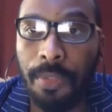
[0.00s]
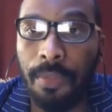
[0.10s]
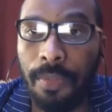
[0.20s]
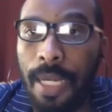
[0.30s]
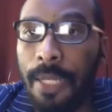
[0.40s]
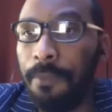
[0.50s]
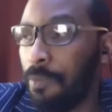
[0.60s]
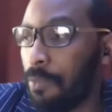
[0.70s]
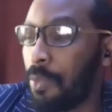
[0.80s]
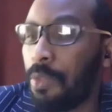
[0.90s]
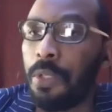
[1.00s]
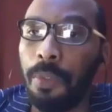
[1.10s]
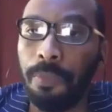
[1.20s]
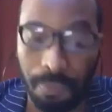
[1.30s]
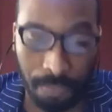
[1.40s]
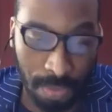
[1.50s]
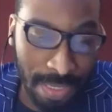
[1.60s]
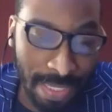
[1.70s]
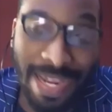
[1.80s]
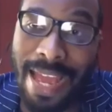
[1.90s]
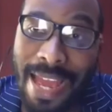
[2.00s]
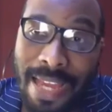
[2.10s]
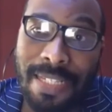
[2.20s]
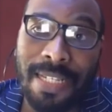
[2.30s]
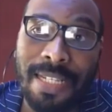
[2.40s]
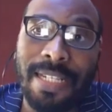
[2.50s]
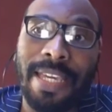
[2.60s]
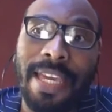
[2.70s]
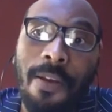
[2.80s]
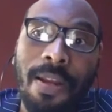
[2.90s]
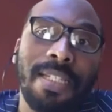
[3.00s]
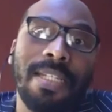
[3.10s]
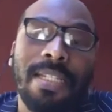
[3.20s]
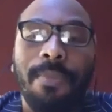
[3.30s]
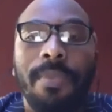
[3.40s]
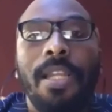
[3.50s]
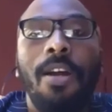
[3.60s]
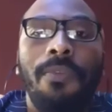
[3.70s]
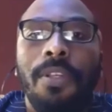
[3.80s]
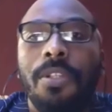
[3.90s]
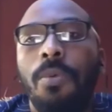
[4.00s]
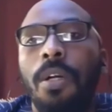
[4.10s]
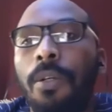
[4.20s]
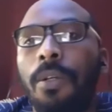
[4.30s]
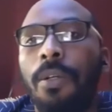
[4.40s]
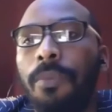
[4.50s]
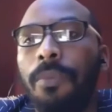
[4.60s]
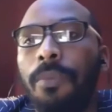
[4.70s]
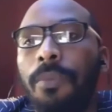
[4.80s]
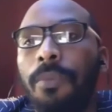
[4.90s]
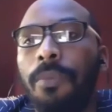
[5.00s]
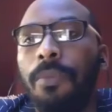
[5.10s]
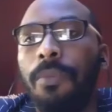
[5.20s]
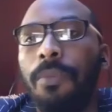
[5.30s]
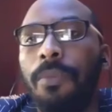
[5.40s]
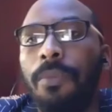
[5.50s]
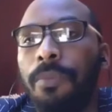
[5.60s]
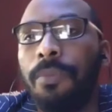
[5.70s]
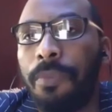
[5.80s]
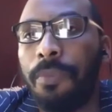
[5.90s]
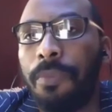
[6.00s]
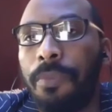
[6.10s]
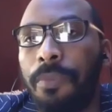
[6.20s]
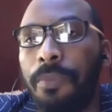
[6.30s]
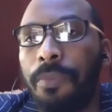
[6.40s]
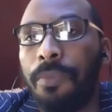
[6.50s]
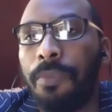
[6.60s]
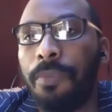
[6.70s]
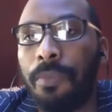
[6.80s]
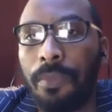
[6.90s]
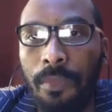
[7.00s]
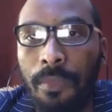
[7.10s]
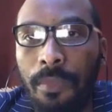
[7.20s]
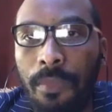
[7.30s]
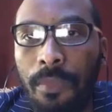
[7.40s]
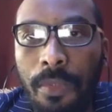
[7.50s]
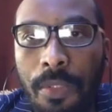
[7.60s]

right? So, and then 8 is the characters themselves as well. You get to know the characters in the